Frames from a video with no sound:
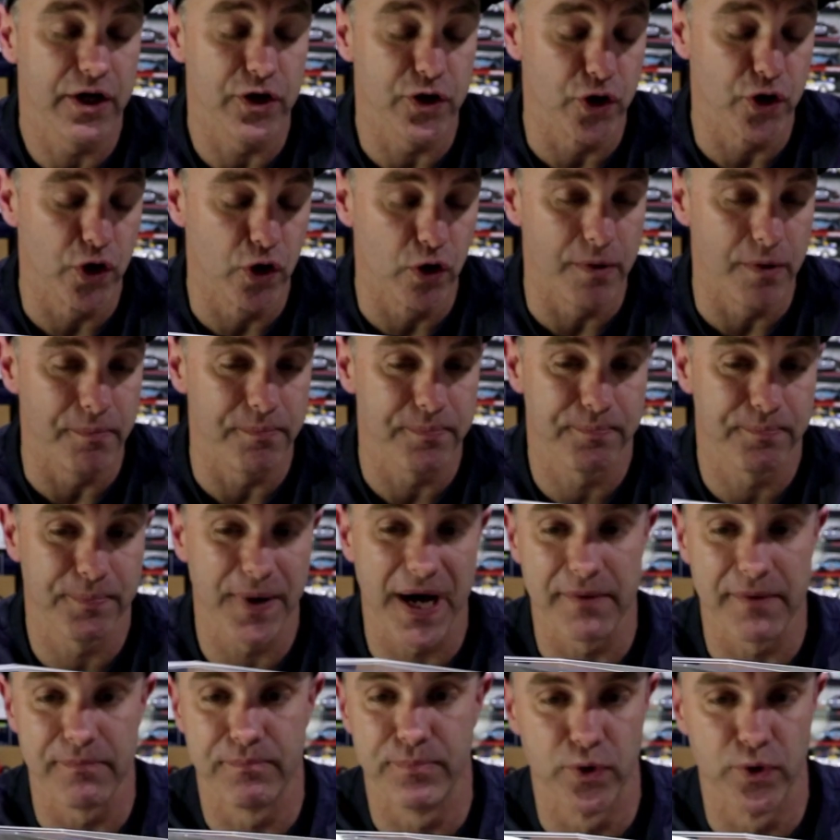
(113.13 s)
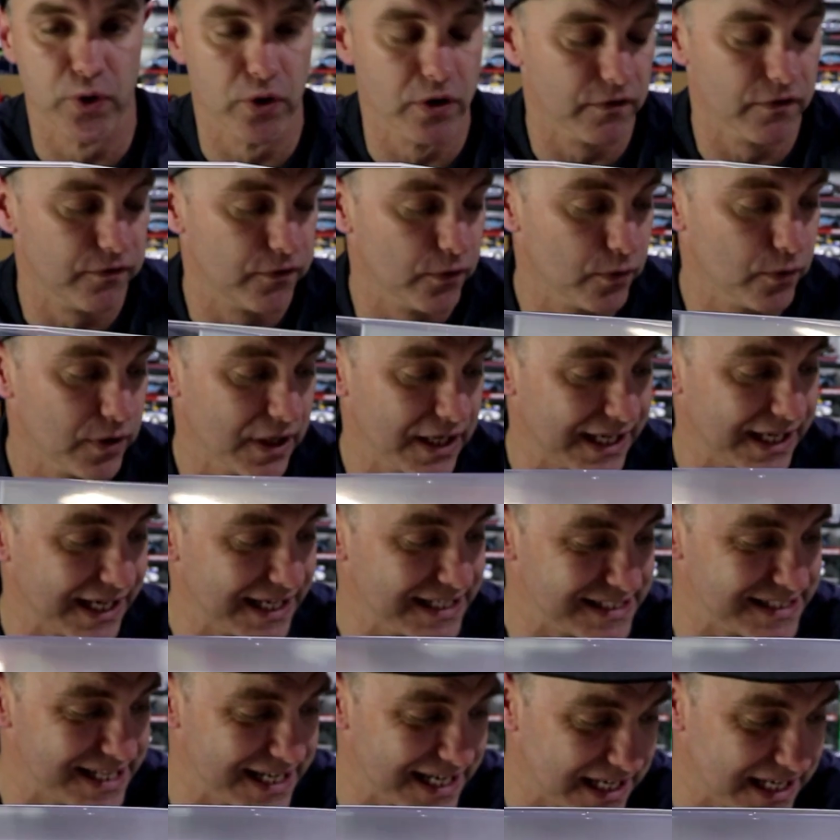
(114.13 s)
Europe. But beautiful. It
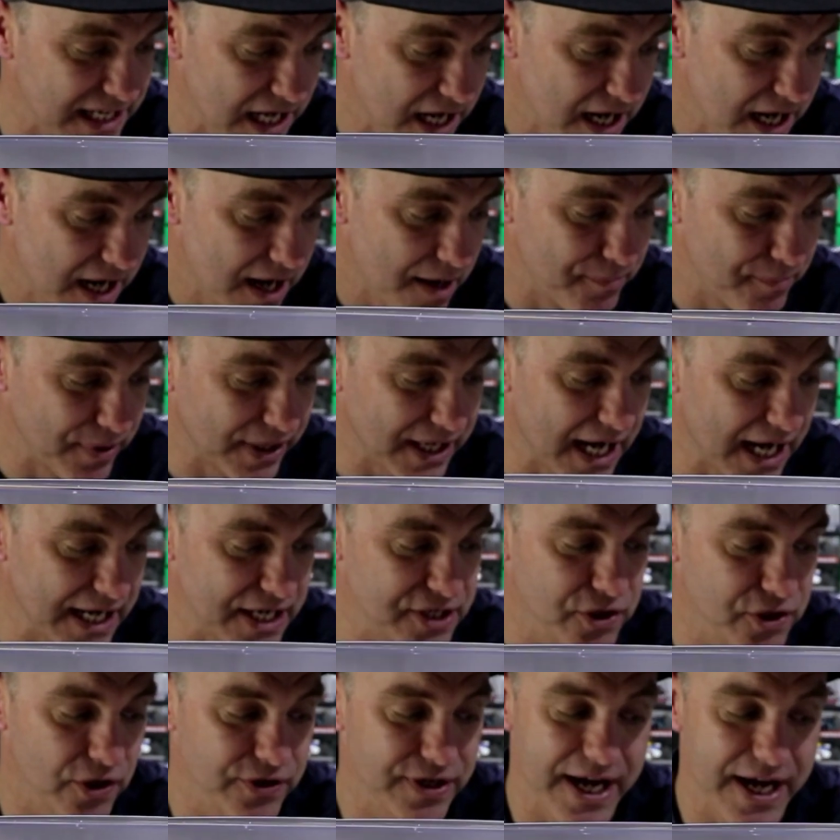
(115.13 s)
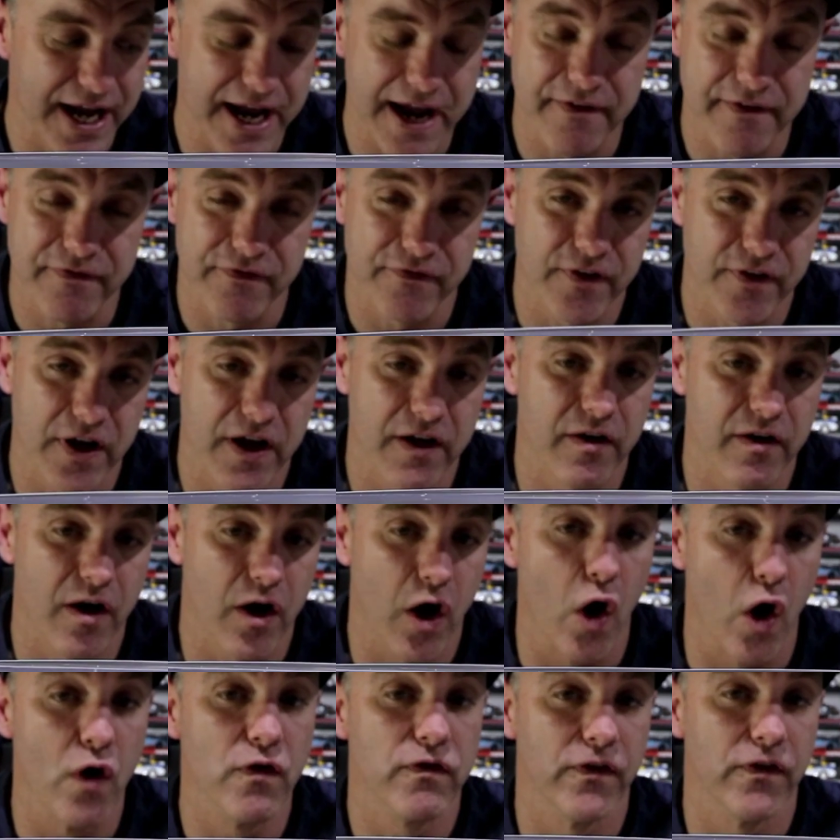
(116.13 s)
is the Pagani Zonda
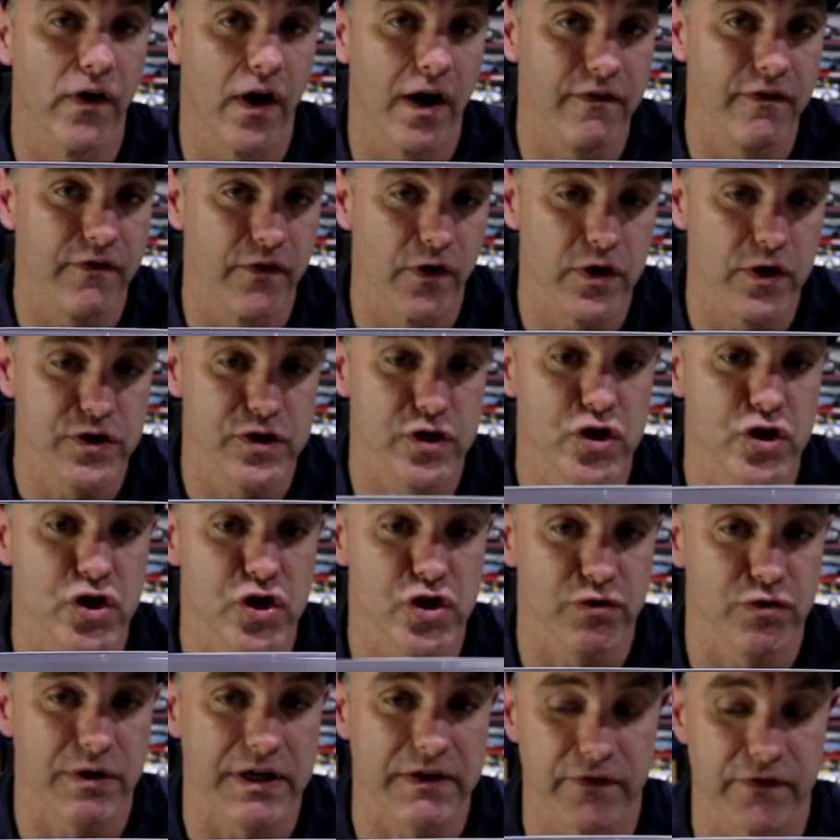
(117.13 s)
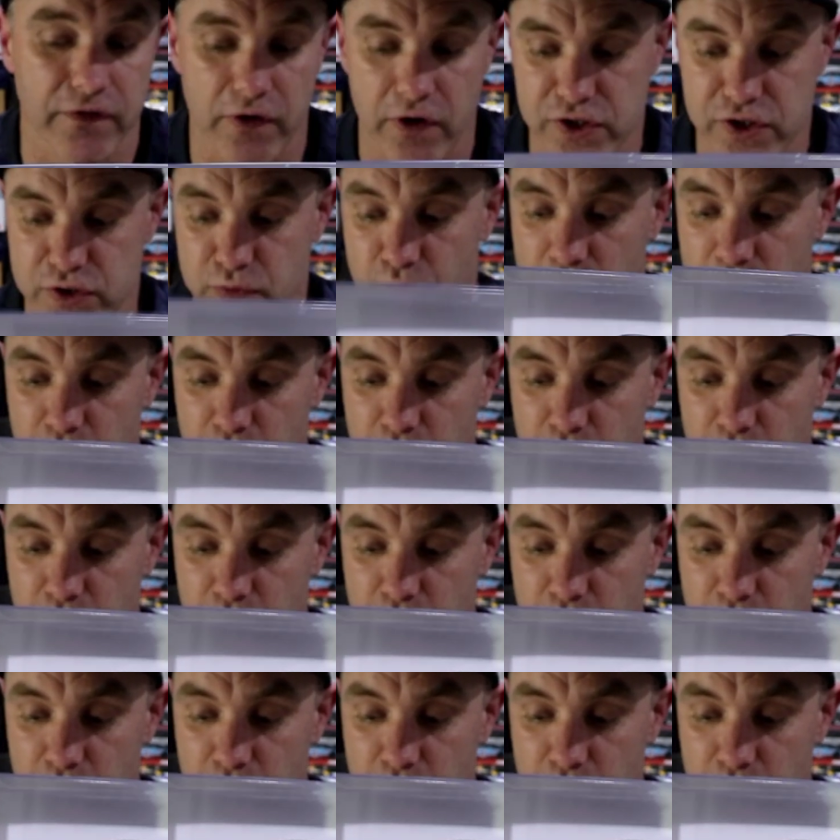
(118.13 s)
F05 version, street version.